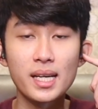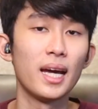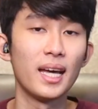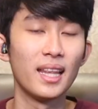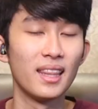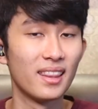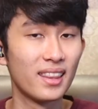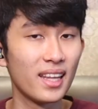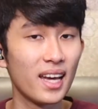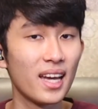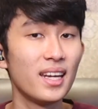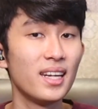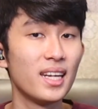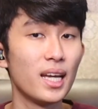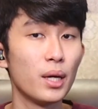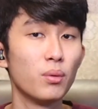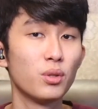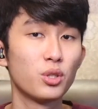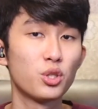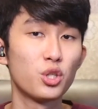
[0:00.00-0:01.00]
and then
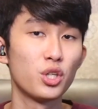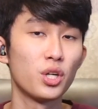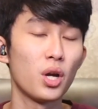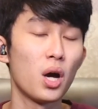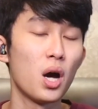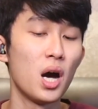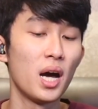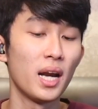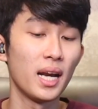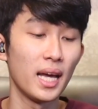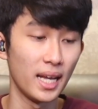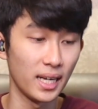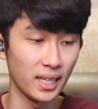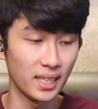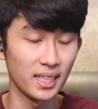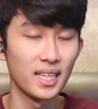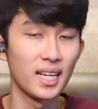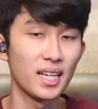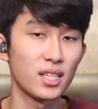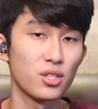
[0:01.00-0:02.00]
they will turn on and
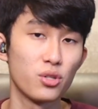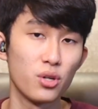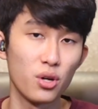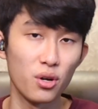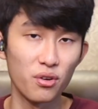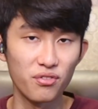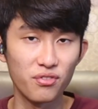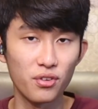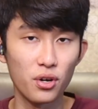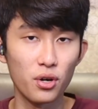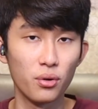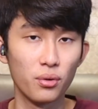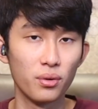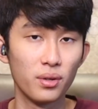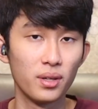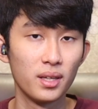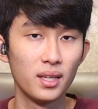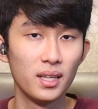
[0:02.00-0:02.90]
connect to your phone.